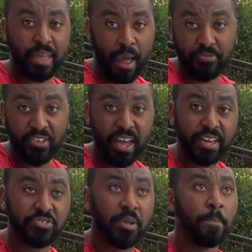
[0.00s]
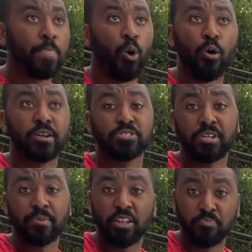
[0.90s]
capsized or your
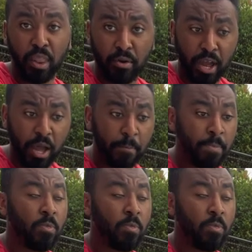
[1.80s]
ship gets blown up,